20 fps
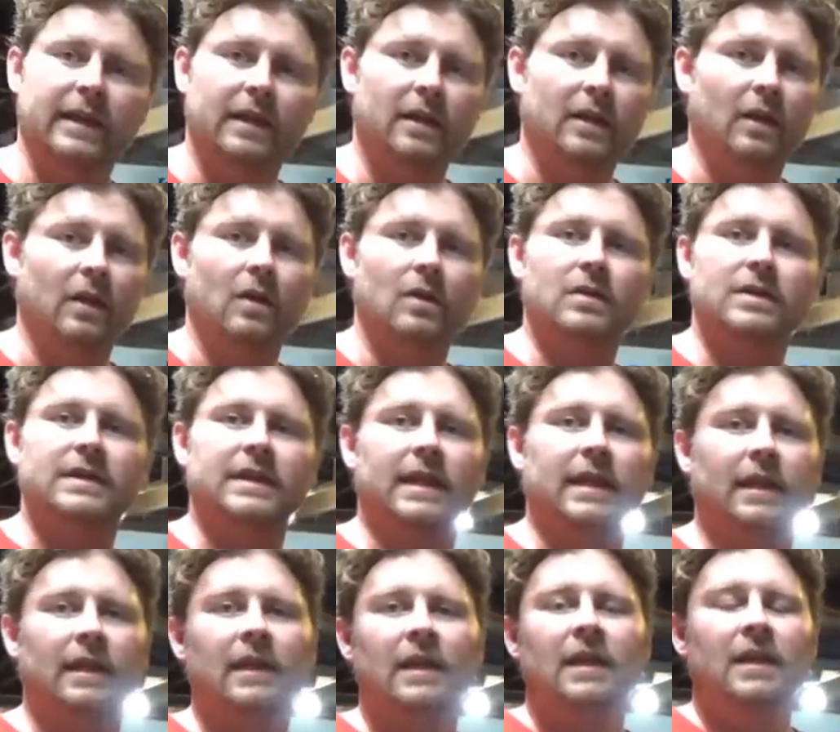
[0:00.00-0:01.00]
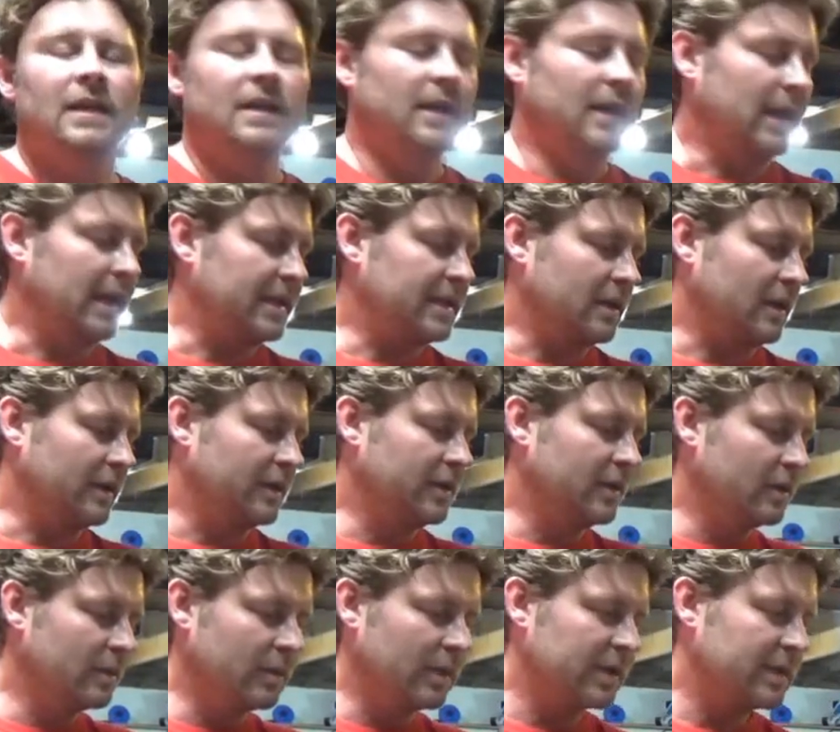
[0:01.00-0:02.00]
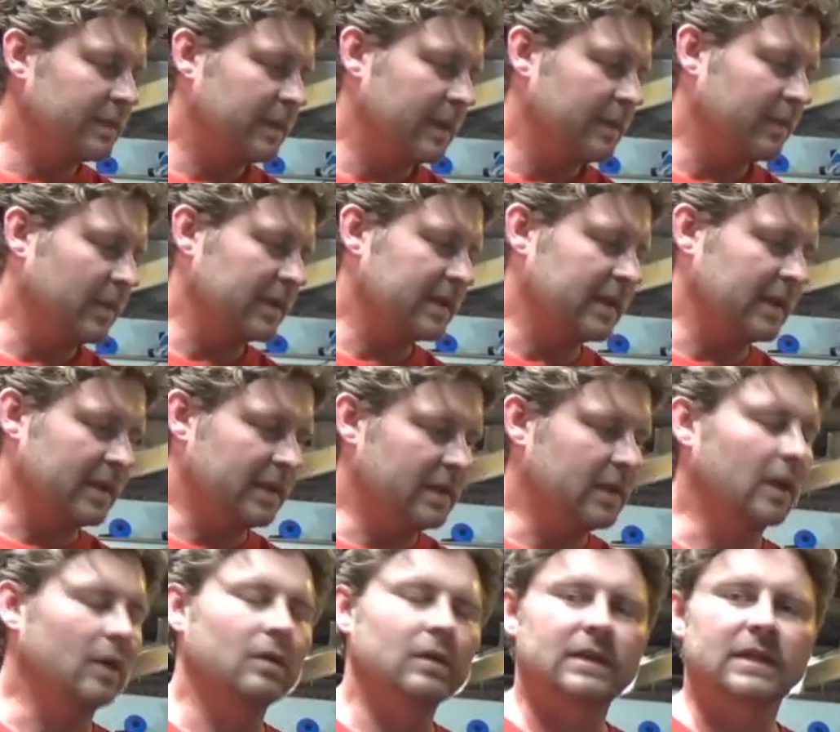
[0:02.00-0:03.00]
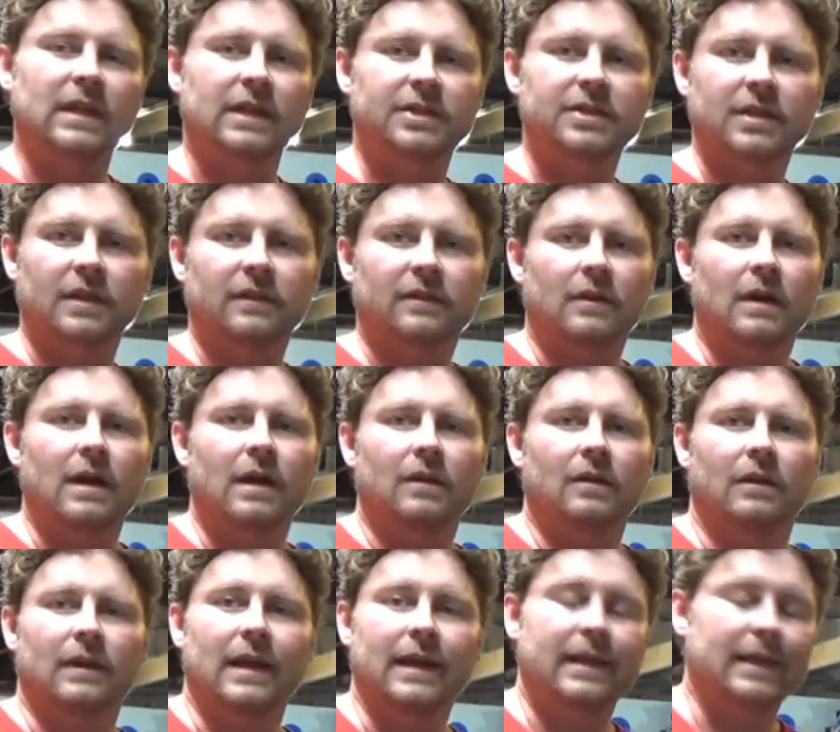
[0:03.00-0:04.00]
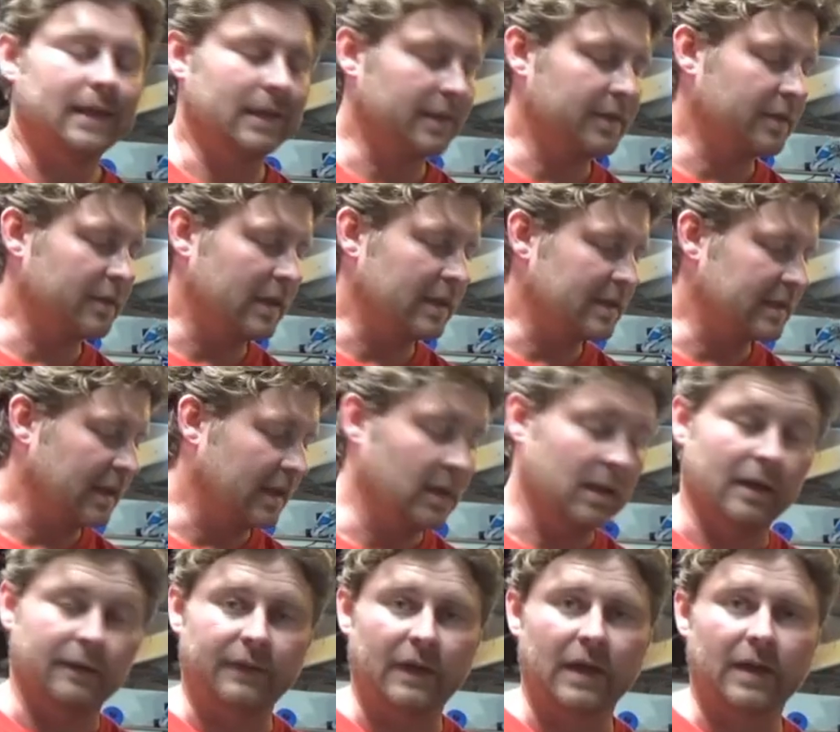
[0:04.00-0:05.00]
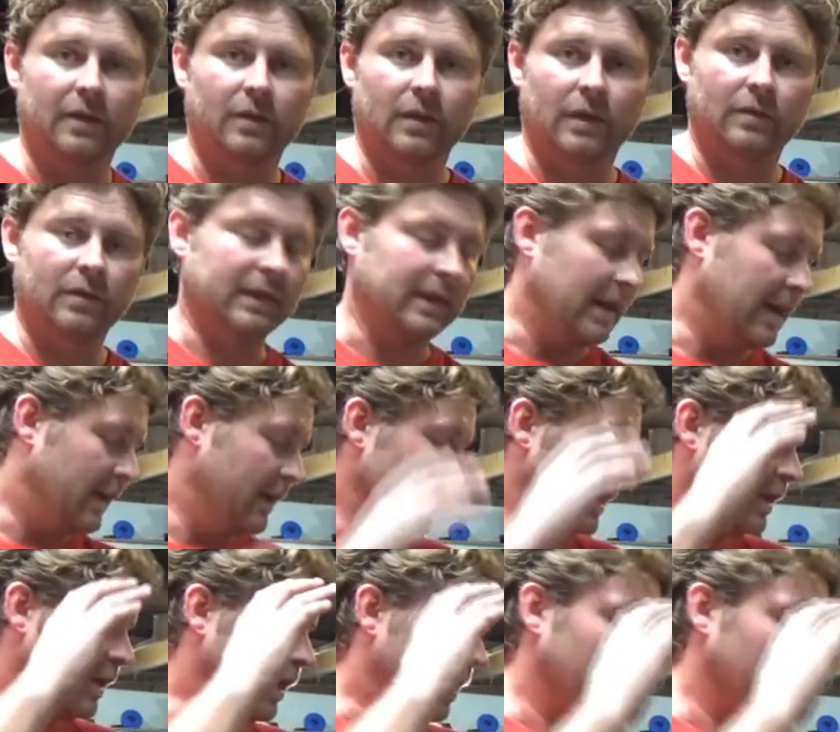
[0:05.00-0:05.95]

In closing, I saw numerous people that said, don't touch the throttle, and I can't stress that enough. I agree with that.